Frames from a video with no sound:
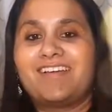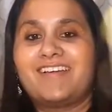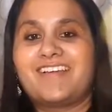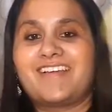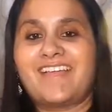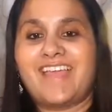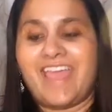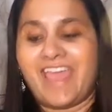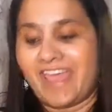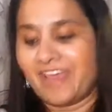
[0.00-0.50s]

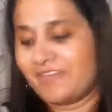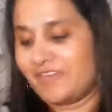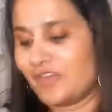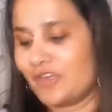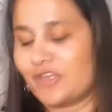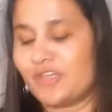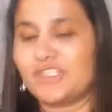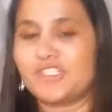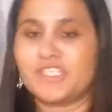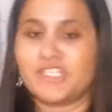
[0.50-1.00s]
have
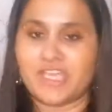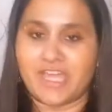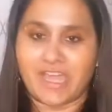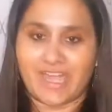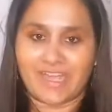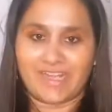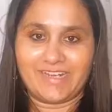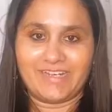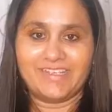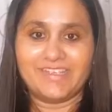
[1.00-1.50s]
your
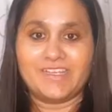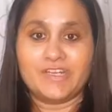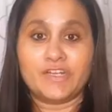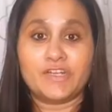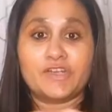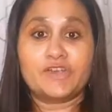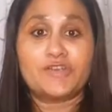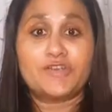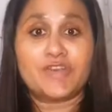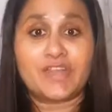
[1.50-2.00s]
child
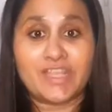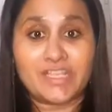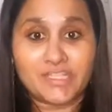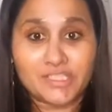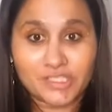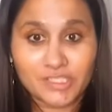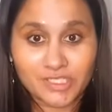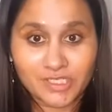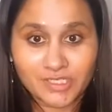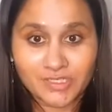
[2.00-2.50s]

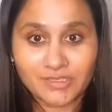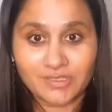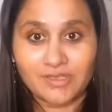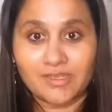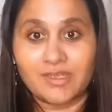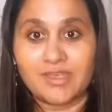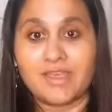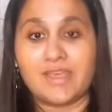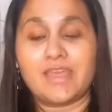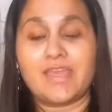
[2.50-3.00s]
reach
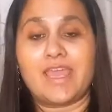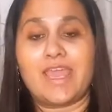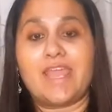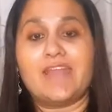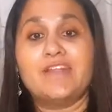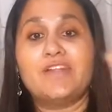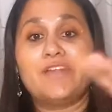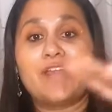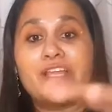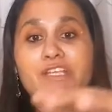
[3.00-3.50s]

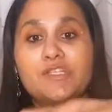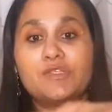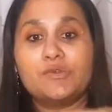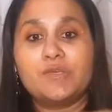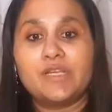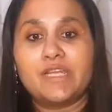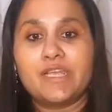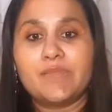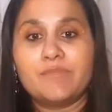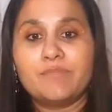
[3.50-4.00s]
and
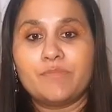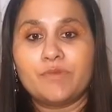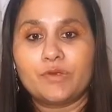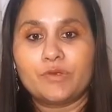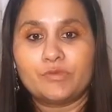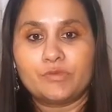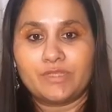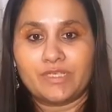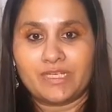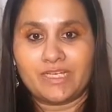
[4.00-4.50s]
gradually
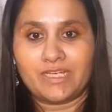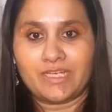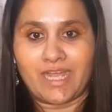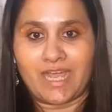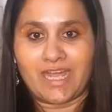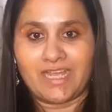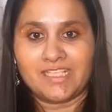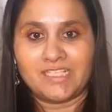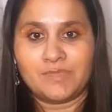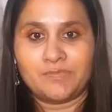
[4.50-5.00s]
improve the
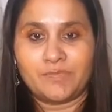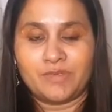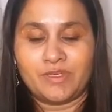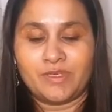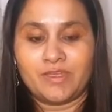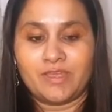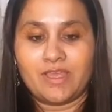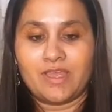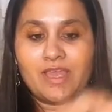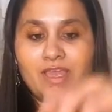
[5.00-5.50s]
grasp.
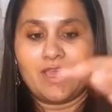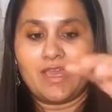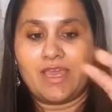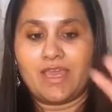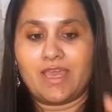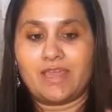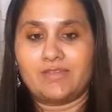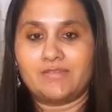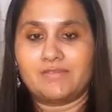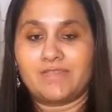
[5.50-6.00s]

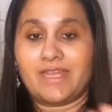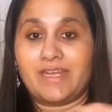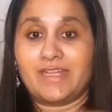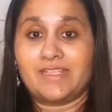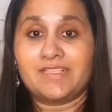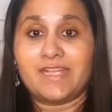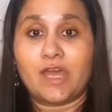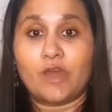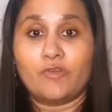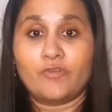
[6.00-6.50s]
That
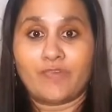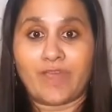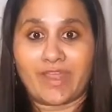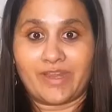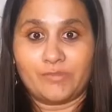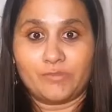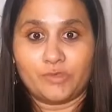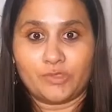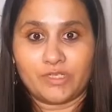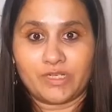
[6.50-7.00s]
is how
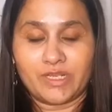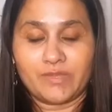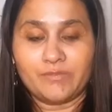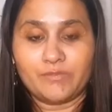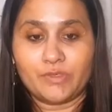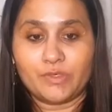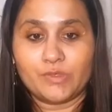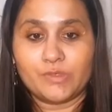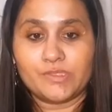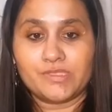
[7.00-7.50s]
fine motor
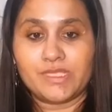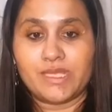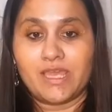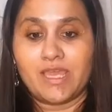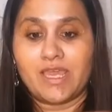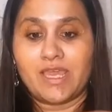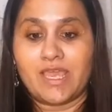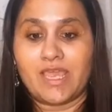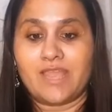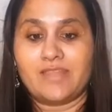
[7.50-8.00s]
improves,
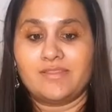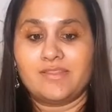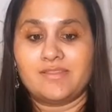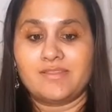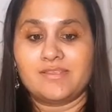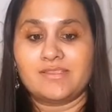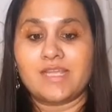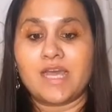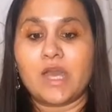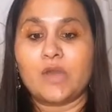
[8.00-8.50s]
and this
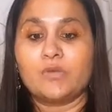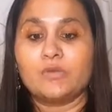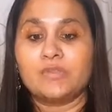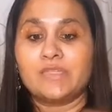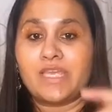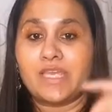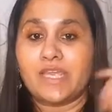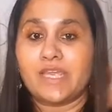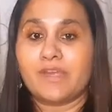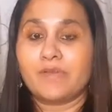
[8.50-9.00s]
is how
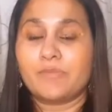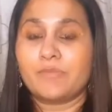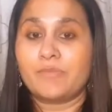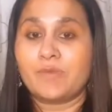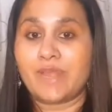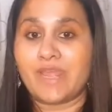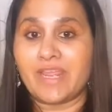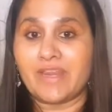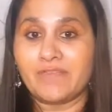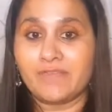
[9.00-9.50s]
their
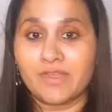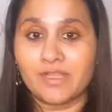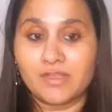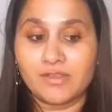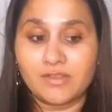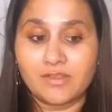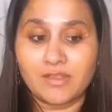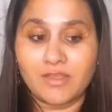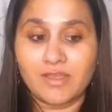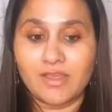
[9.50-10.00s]
brain
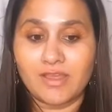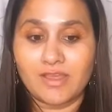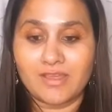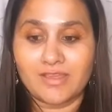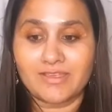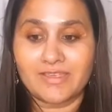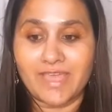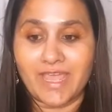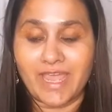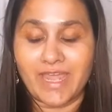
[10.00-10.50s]
will
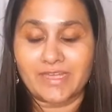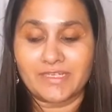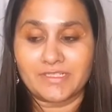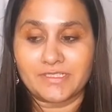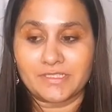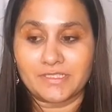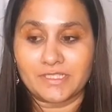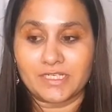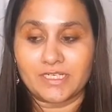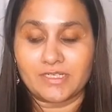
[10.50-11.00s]
get
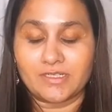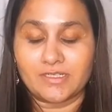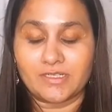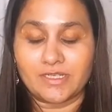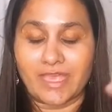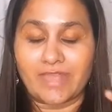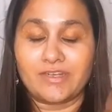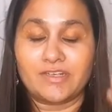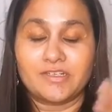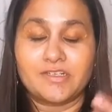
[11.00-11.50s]

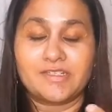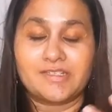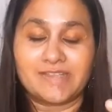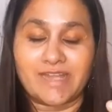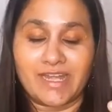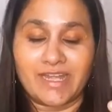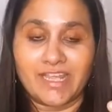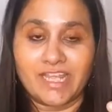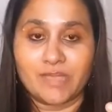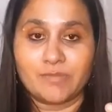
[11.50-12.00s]
an
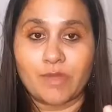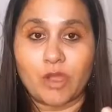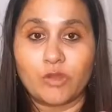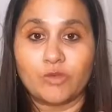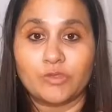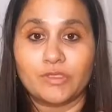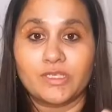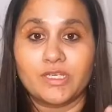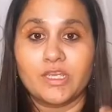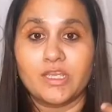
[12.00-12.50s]
understanding
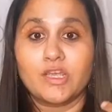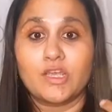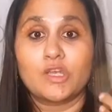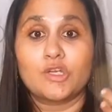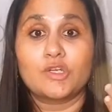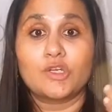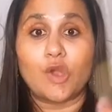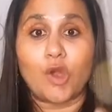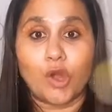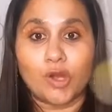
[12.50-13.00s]
about
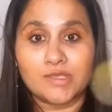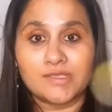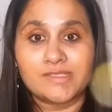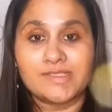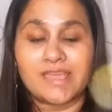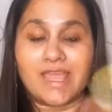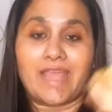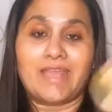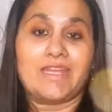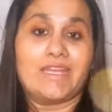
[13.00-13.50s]
cause
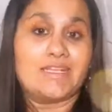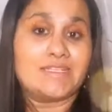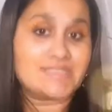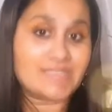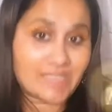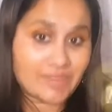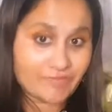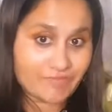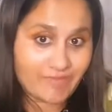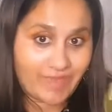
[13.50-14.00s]
and its
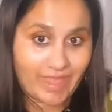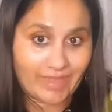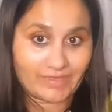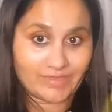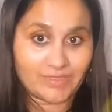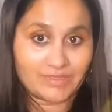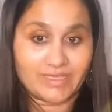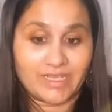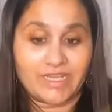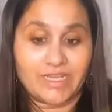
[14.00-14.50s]
effect,
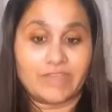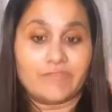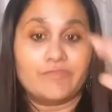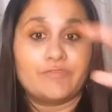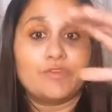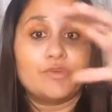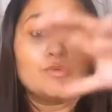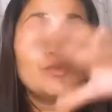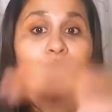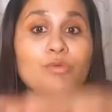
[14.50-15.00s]
that if
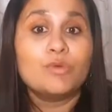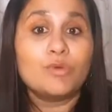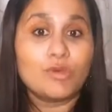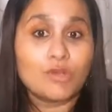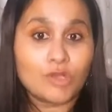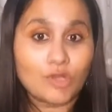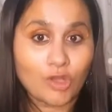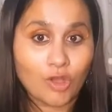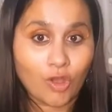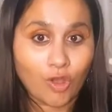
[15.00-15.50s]
you
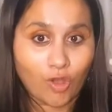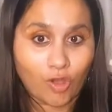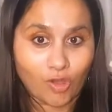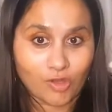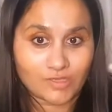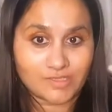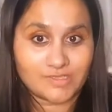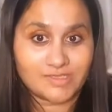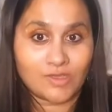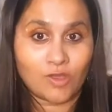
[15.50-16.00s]

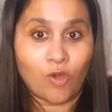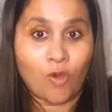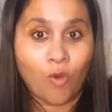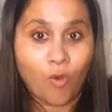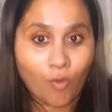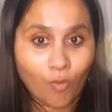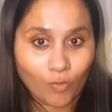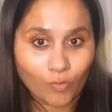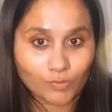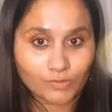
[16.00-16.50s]
cause
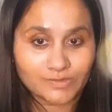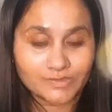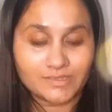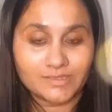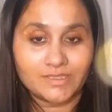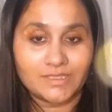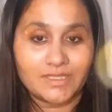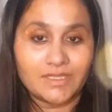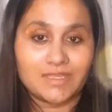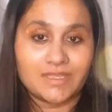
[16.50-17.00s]
hold,
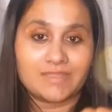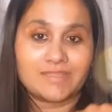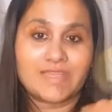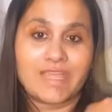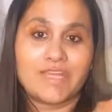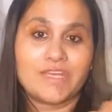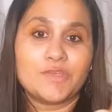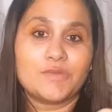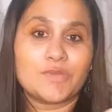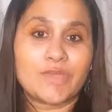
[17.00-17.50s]

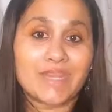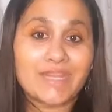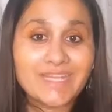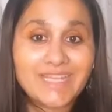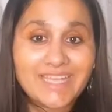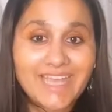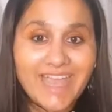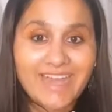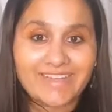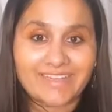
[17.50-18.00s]
then you can
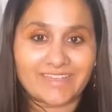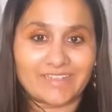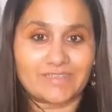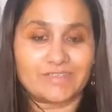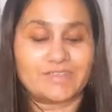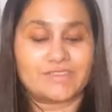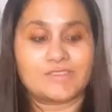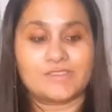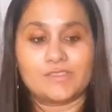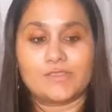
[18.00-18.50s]
get it.
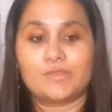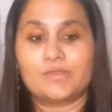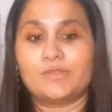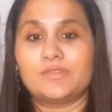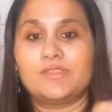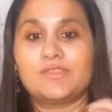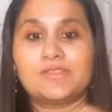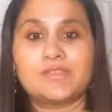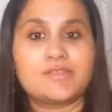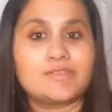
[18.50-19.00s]
So
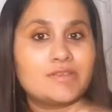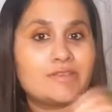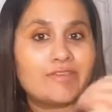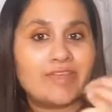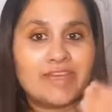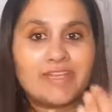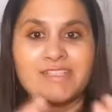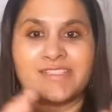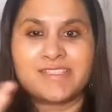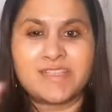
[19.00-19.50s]
this is a
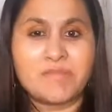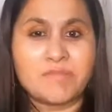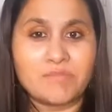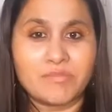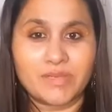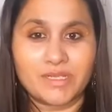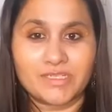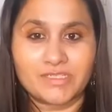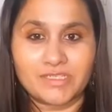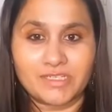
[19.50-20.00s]
very
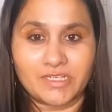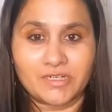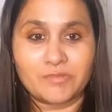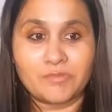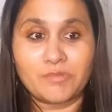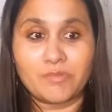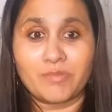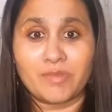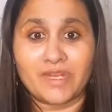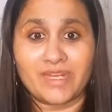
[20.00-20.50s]
simple
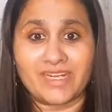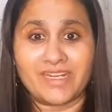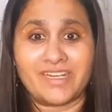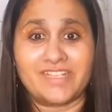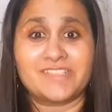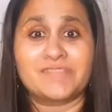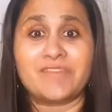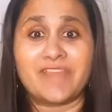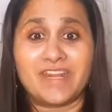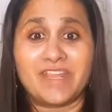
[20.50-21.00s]
term, but it is
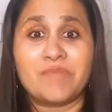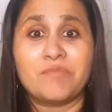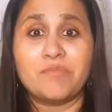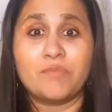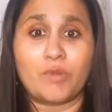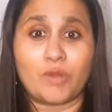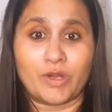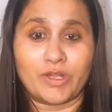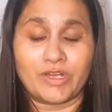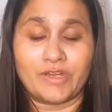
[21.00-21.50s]
very
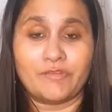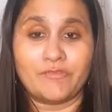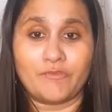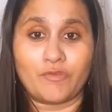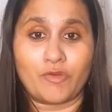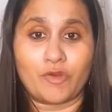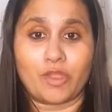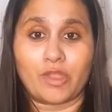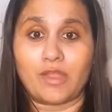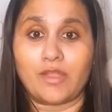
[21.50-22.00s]
important
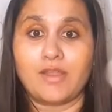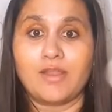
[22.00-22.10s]
for